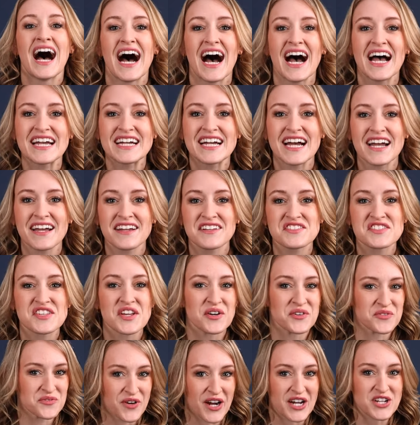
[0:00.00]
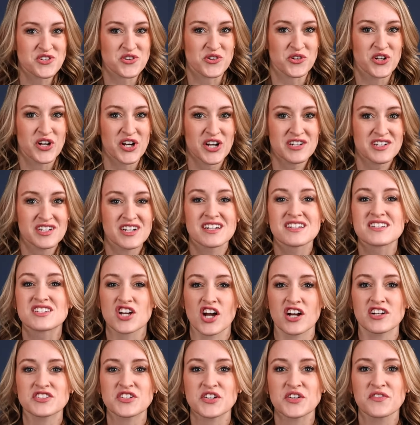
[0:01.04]
Hi guys, Rachael Cook,
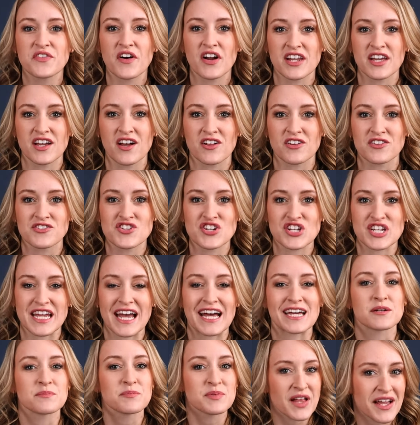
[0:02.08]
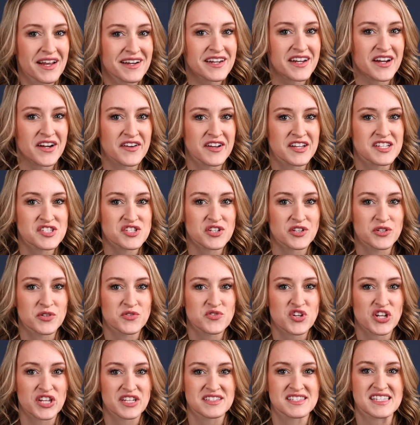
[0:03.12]
Doctor of Audiology at Applied Hearing
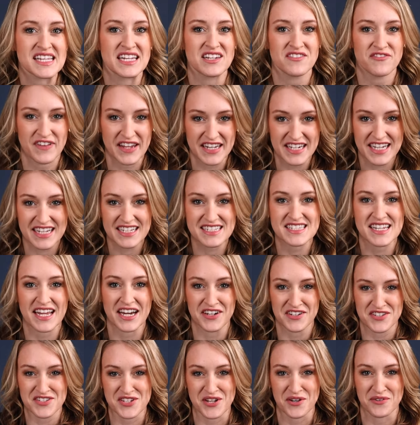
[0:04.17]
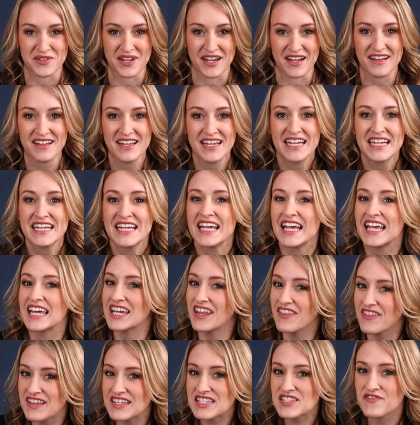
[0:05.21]
Solutions in Phoenix, Arizona. And
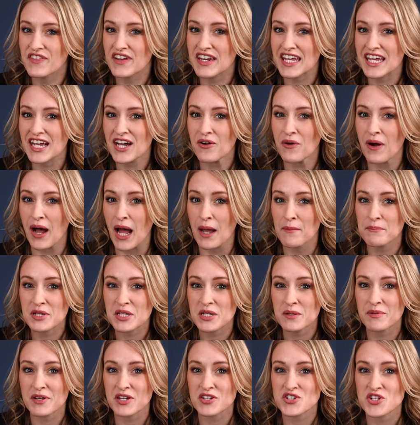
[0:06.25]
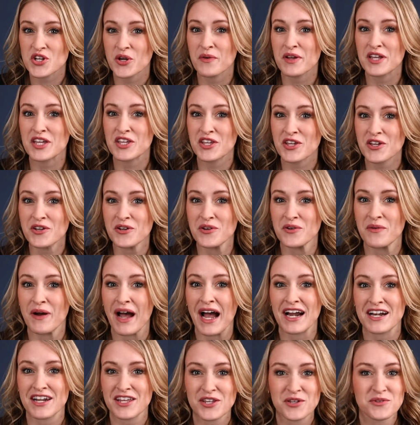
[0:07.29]
in this video, I'm going to be showing you
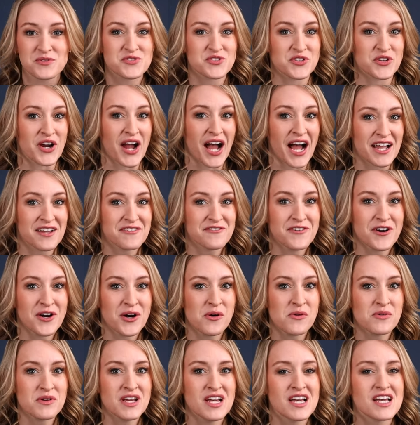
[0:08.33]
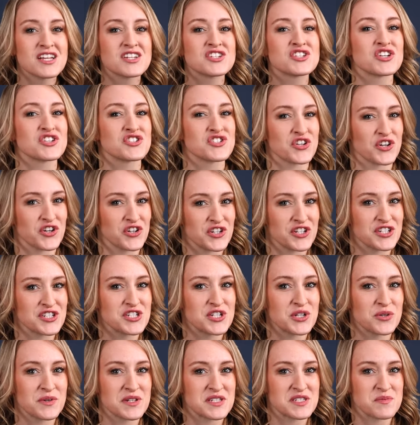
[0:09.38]
how to use your iPhone to turn
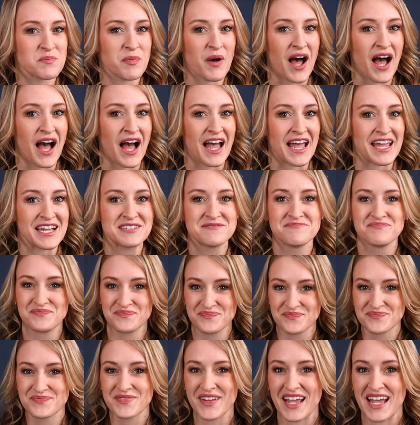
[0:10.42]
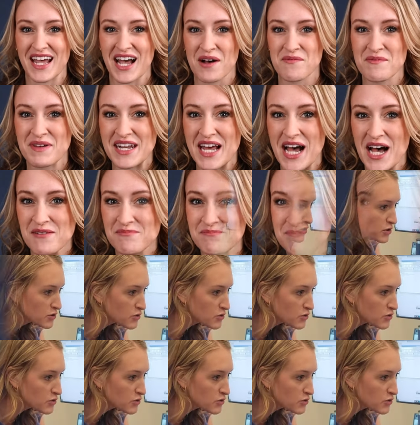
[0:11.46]
into a spy. Coming up.